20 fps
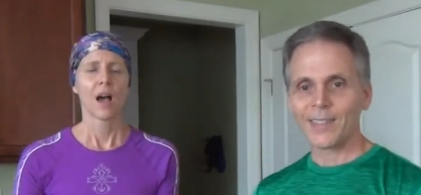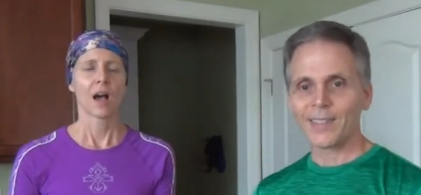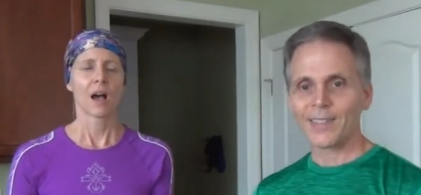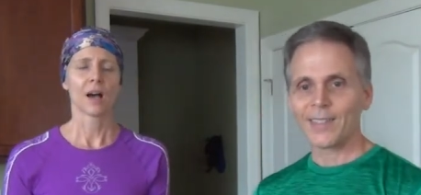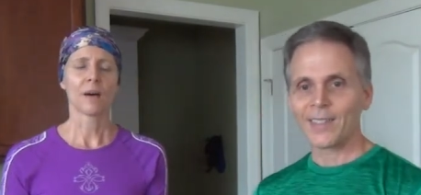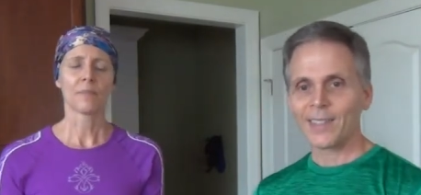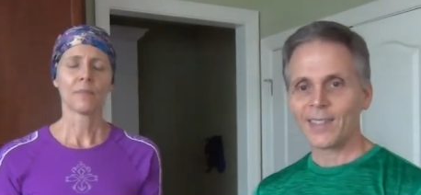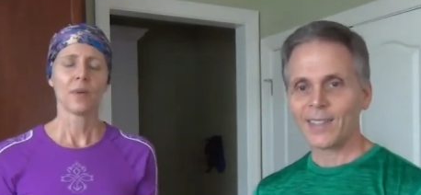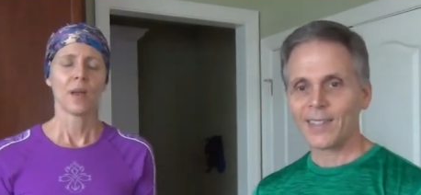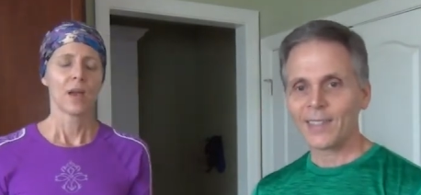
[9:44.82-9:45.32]

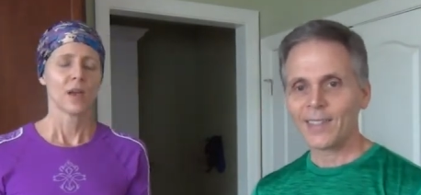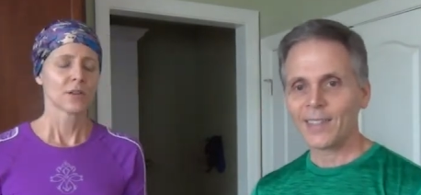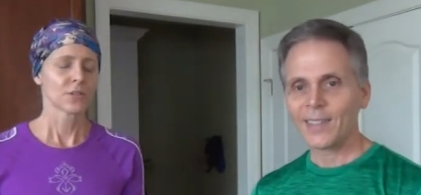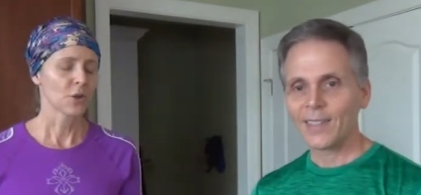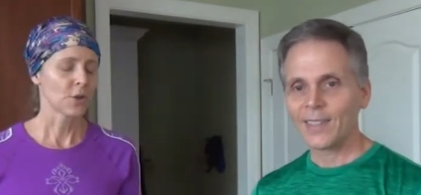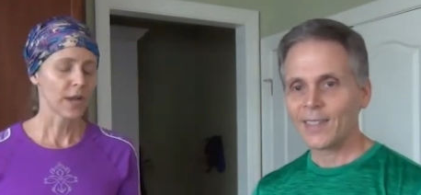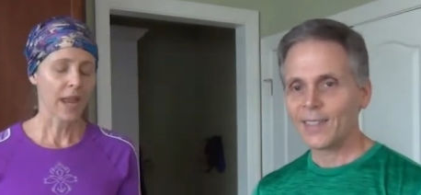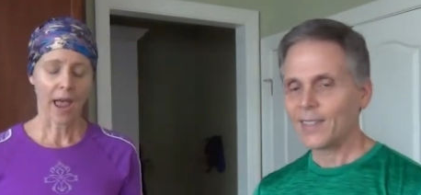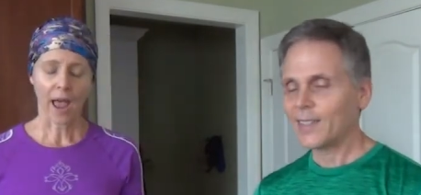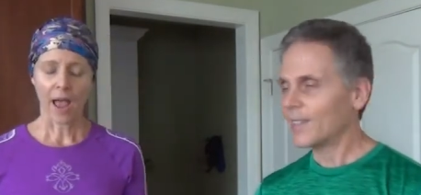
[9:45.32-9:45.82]
Speaker 1: Um,
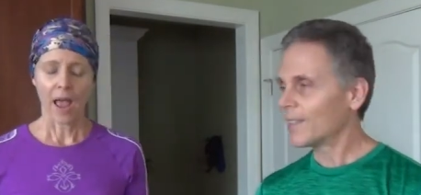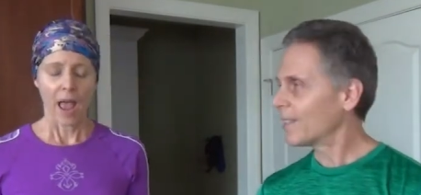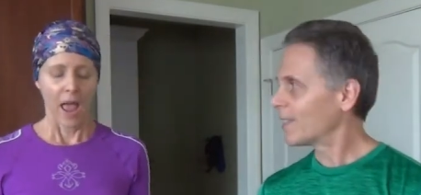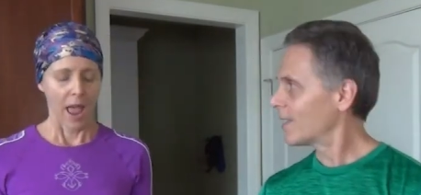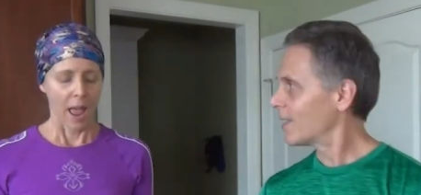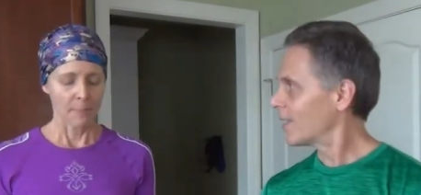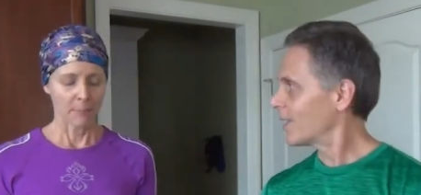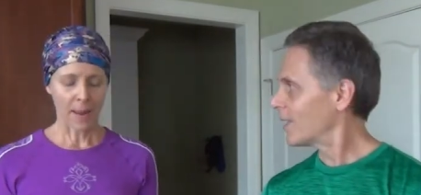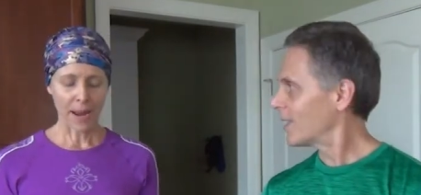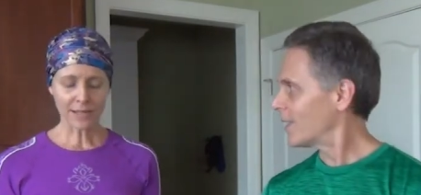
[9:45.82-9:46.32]
so yeah,
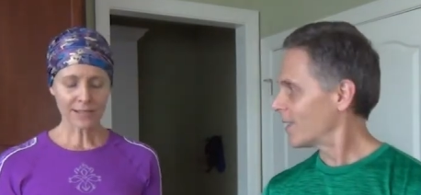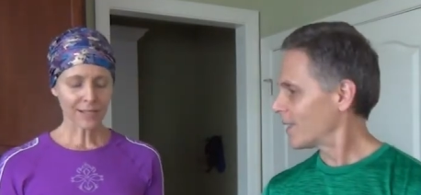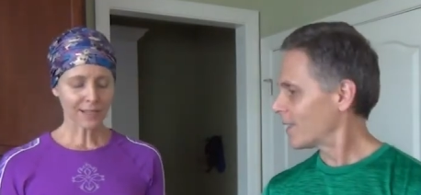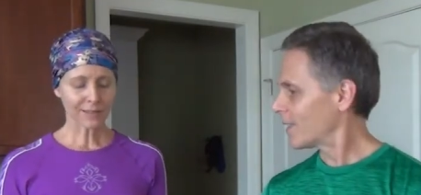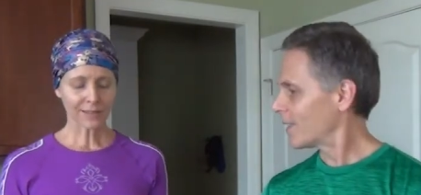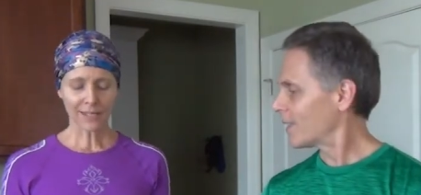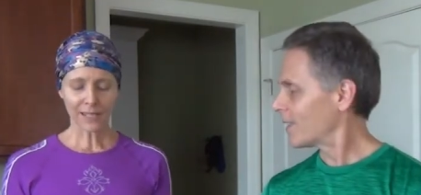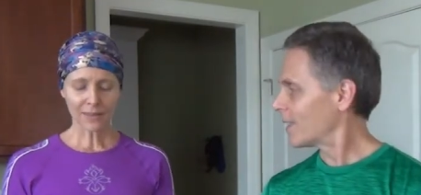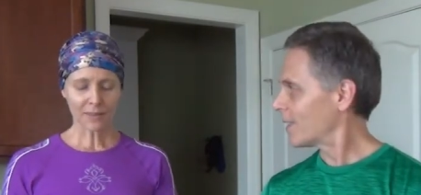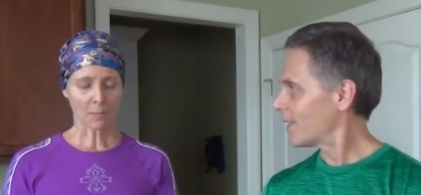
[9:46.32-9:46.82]

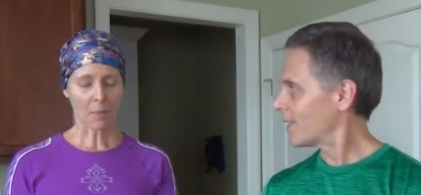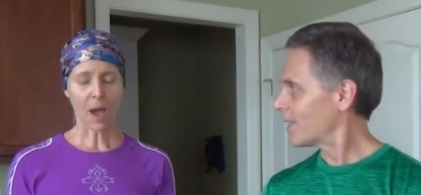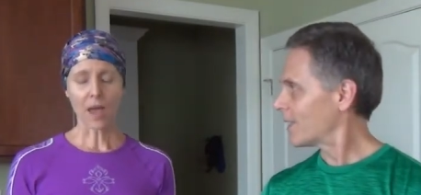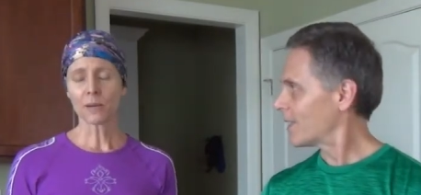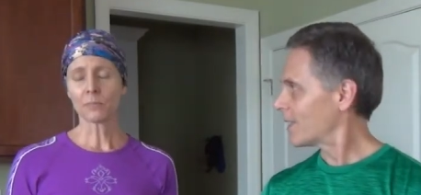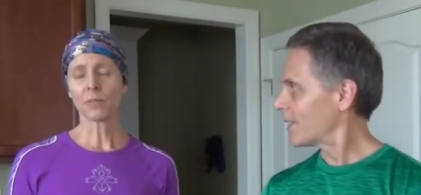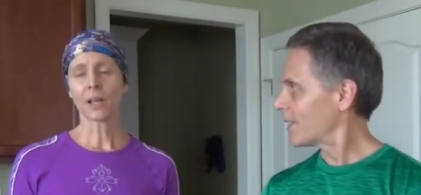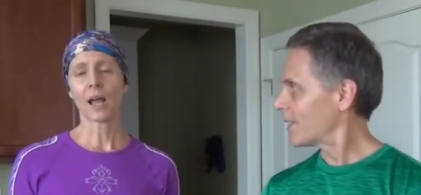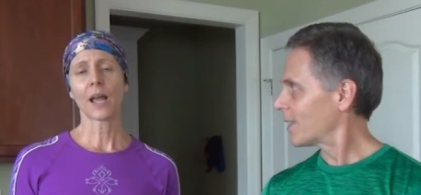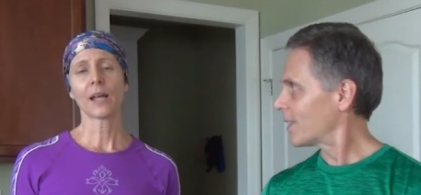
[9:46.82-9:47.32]
basically the
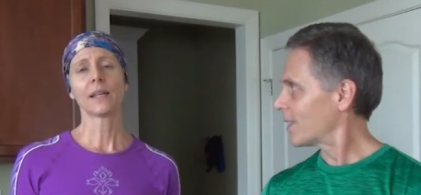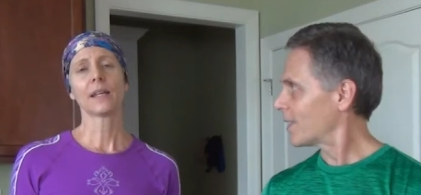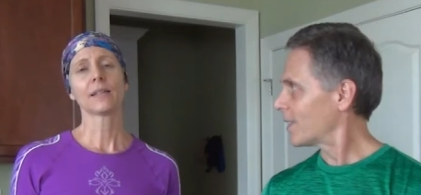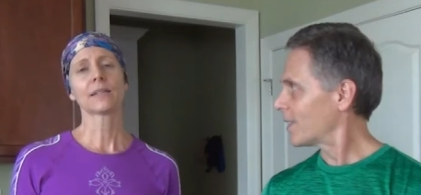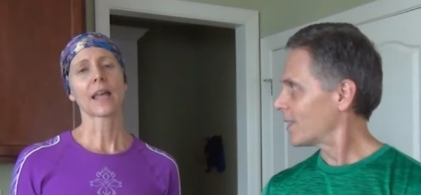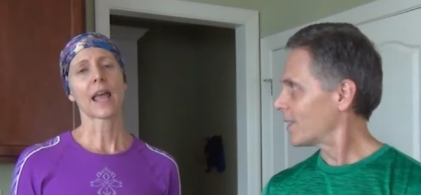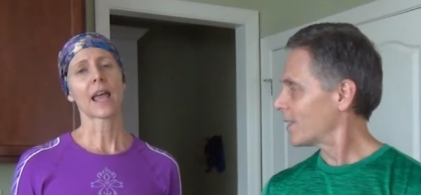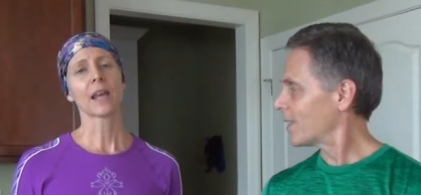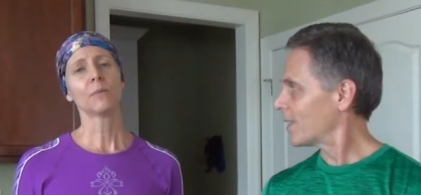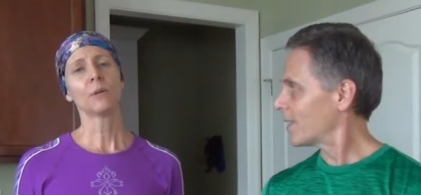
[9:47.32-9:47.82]
bottom line
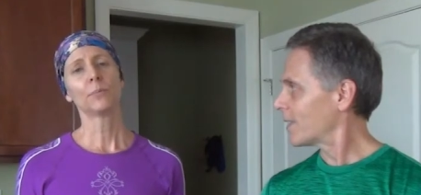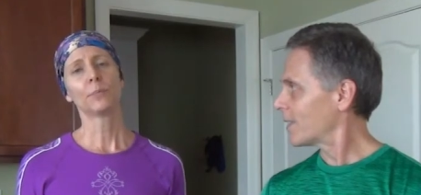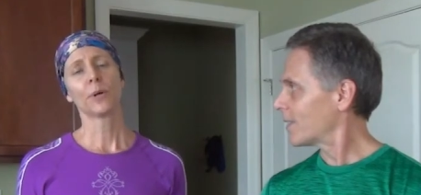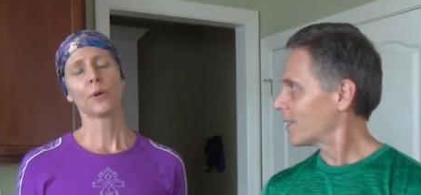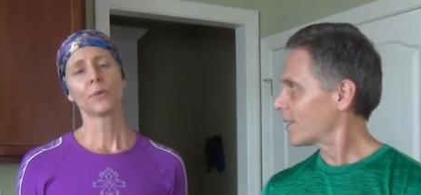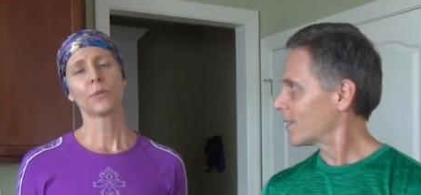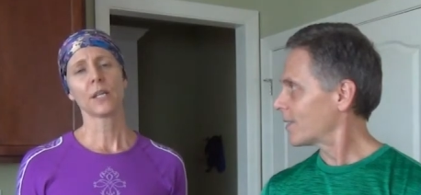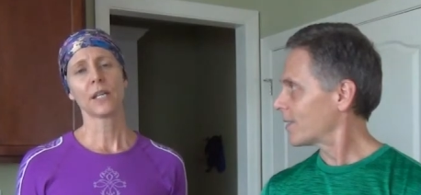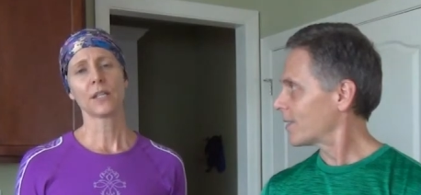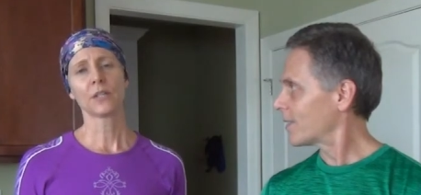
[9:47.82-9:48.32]
is animal
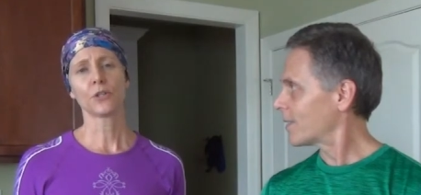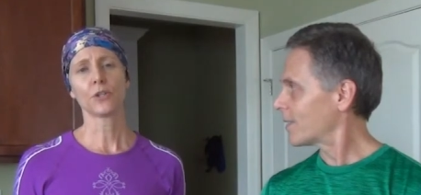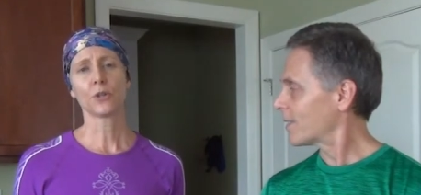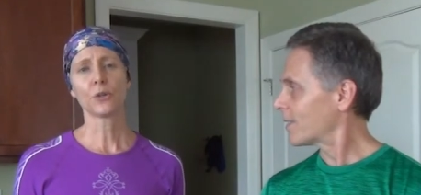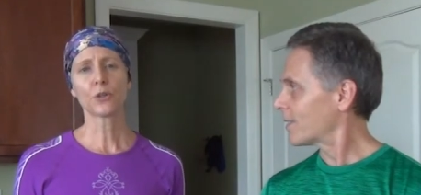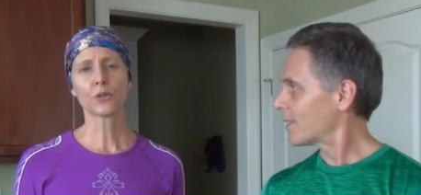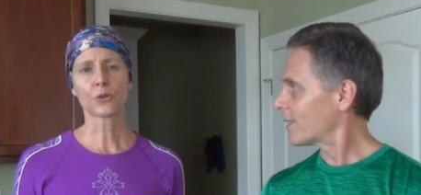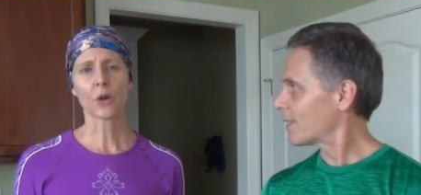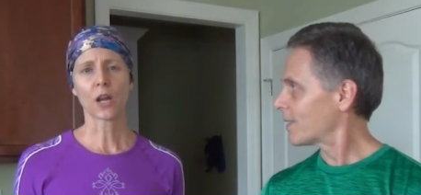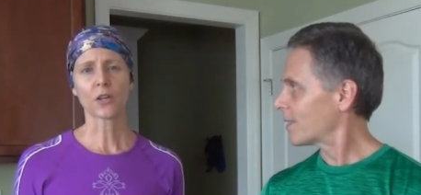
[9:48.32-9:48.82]
proteins
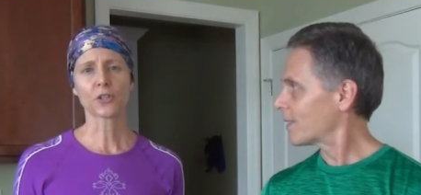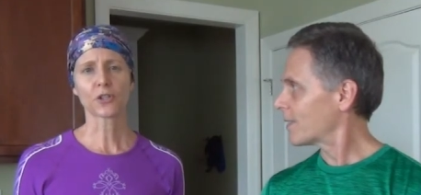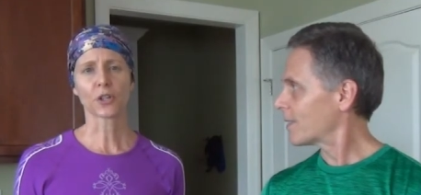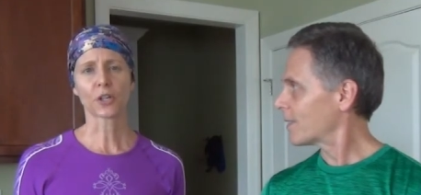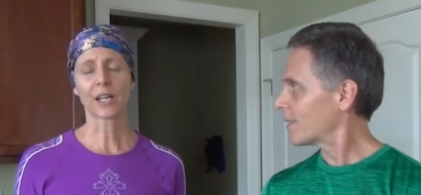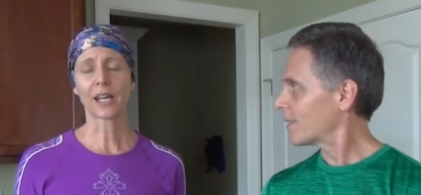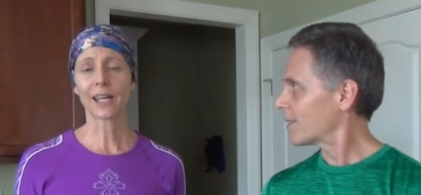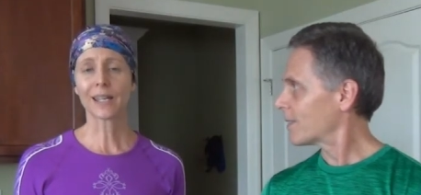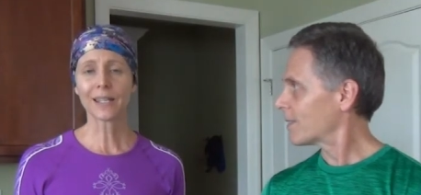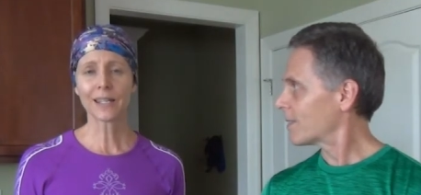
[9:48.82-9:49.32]
do stress
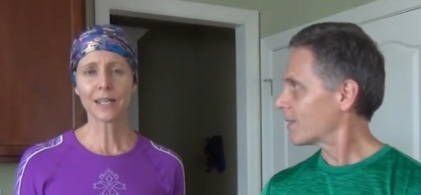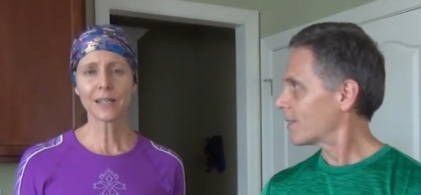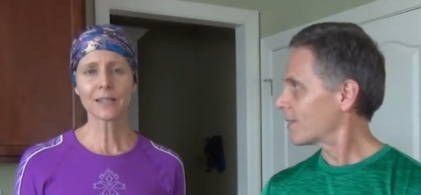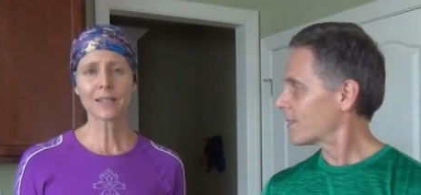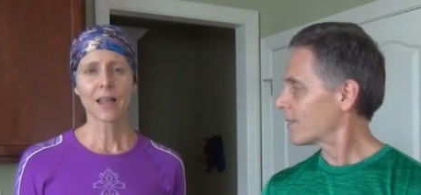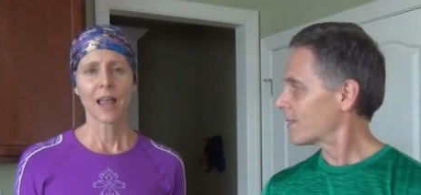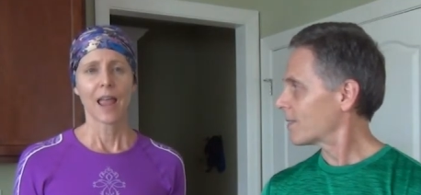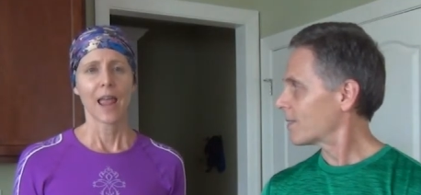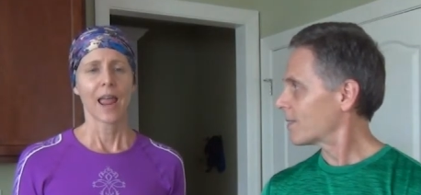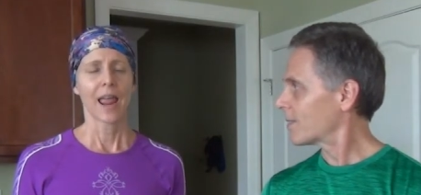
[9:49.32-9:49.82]
your
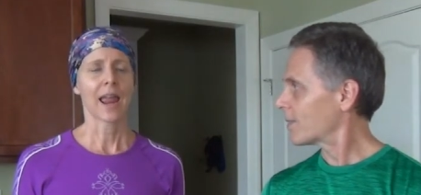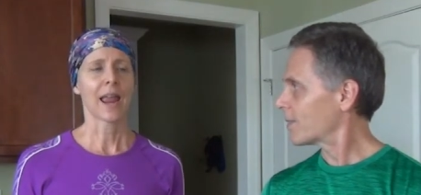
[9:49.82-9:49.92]
kidneys,